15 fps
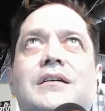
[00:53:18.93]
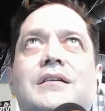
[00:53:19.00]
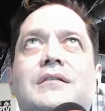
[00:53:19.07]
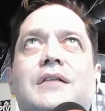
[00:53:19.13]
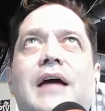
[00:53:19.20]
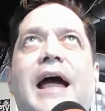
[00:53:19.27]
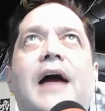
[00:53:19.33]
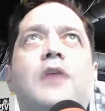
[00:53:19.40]

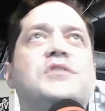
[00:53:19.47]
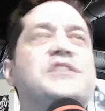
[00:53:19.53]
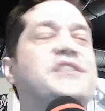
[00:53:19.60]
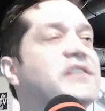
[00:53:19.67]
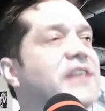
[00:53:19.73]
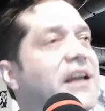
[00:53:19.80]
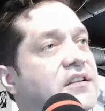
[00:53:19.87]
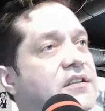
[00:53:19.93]
how
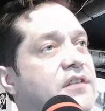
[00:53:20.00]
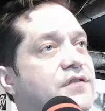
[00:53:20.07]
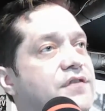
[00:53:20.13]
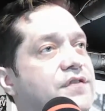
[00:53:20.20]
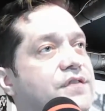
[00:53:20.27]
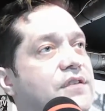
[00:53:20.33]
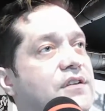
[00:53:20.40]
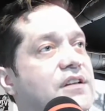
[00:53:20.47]

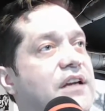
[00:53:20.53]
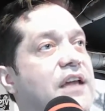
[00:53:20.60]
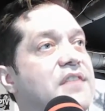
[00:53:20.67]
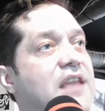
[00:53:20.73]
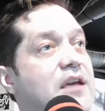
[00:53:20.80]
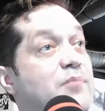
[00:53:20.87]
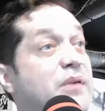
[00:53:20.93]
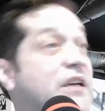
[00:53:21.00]
selective can
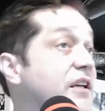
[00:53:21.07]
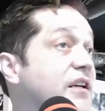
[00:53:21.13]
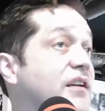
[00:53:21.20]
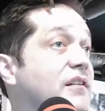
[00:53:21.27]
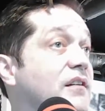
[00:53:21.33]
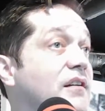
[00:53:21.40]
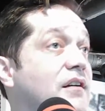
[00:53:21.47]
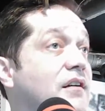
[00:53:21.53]
they
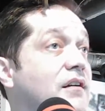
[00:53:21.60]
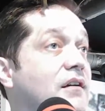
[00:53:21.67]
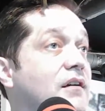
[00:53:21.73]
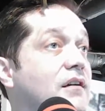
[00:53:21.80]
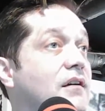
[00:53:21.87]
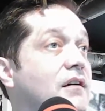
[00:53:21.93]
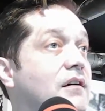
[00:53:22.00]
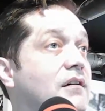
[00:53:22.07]
be
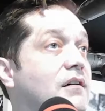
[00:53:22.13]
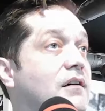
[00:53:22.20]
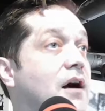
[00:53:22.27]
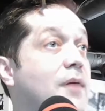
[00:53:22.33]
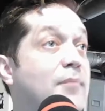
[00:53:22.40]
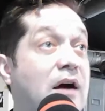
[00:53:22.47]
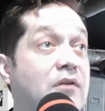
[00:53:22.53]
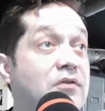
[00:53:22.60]

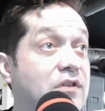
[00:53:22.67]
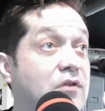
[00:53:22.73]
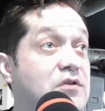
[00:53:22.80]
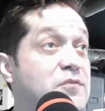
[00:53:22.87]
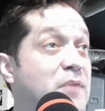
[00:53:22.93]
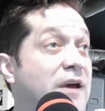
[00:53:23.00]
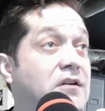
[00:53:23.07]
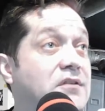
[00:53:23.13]
about
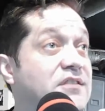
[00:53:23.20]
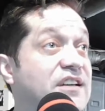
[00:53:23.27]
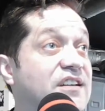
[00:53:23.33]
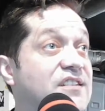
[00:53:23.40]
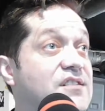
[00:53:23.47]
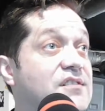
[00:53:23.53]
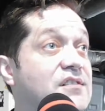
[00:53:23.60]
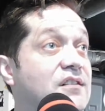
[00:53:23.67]
those
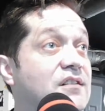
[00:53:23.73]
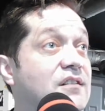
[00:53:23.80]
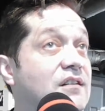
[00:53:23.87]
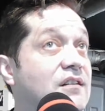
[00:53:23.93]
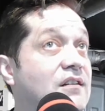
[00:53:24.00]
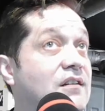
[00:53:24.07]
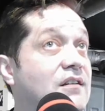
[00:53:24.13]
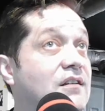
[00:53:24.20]
penalties?
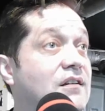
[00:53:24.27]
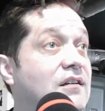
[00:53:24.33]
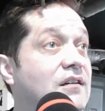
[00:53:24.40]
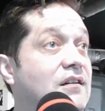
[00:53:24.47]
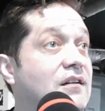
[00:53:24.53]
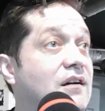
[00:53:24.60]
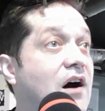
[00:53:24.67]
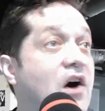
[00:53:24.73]

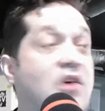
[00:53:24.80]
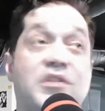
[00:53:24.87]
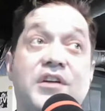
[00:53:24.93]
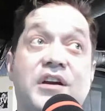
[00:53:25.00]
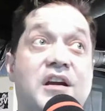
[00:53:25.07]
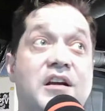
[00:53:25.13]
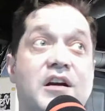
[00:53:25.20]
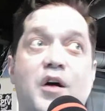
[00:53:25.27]
Are
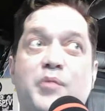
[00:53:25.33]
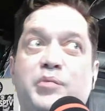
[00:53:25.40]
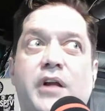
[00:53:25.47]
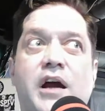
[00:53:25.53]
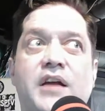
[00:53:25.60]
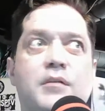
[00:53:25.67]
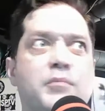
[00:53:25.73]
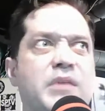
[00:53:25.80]
they going to
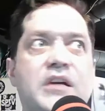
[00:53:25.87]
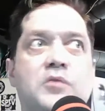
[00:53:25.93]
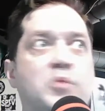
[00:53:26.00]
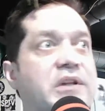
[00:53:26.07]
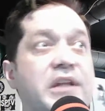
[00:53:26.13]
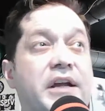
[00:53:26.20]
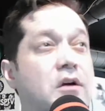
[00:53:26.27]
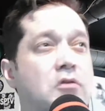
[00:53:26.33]
apply them
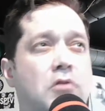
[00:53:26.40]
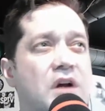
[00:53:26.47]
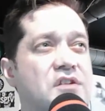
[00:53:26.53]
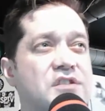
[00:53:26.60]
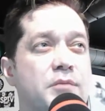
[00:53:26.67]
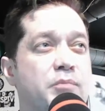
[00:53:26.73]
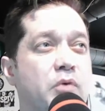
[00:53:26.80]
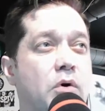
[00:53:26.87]
equally
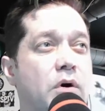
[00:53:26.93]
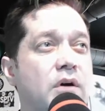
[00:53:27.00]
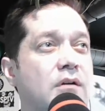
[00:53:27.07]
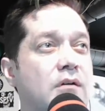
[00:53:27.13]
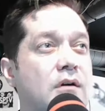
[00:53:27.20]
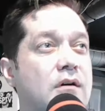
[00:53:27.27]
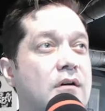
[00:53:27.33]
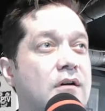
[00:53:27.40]
across the board?
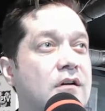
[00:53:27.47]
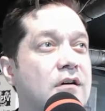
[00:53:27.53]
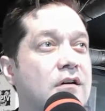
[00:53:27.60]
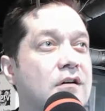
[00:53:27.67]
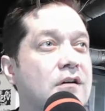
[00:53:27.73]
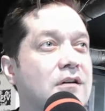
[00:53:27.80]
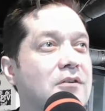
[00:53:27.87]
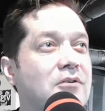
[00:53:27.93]

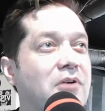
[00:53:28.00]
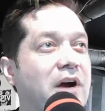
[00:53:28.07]
Right?